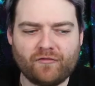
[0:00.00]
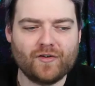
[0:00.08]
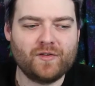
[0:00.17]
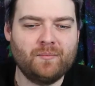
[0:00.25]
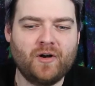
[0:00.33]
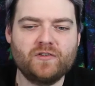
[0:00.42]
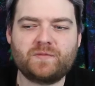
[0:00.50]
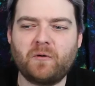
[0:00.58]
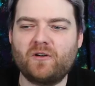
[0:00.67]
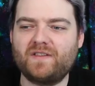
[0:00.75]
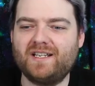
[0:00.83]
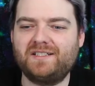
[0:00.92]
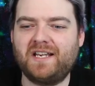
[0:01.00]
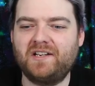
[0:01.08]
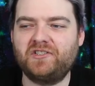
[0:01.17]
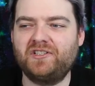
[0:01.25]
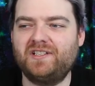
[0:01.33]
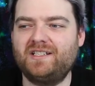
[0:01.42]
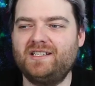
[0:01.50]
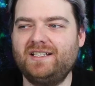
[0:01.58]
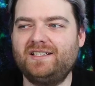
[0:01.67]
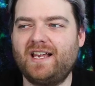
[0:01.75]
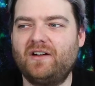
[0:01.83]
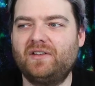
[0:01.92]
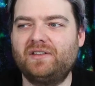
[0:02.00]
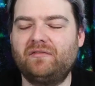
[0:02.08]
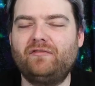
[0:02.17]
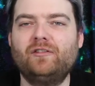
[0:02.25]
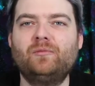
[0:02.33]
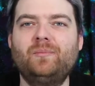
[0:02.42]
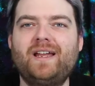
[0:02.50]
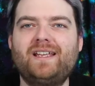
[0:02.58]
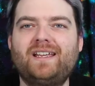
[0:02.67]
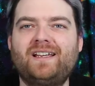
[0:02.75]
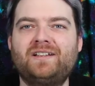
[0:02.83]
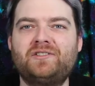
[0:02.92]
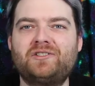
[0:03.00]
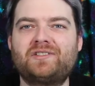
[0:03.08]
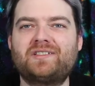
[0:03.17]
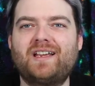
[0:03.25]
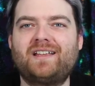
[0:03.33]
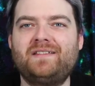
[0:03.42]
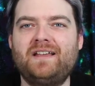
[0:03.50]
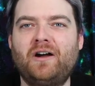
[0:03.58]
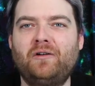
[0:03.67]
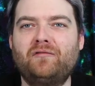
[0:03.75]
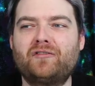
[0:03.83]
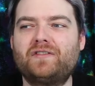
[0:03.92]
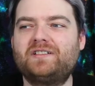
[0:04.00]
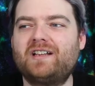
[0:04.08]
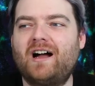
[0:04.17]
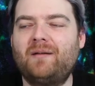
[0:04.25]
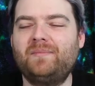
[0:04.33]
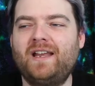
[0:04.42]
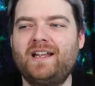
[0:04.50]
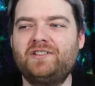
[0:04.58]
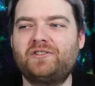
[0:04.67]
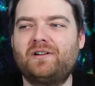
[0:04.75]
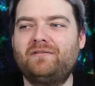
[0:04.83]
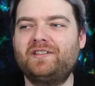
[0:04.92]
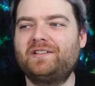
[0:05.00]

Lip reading: For the most part, the attention to detail in the filmmaking and just like the over the top nature of it.